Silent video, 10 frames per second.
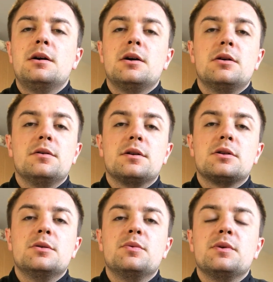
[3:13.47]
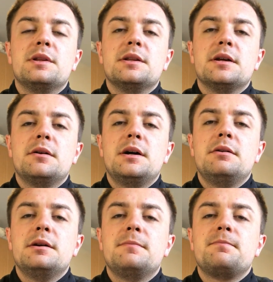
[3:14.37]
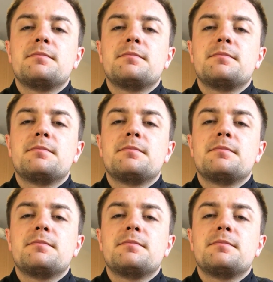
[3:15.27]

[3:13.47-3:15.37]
or other clubs within their area.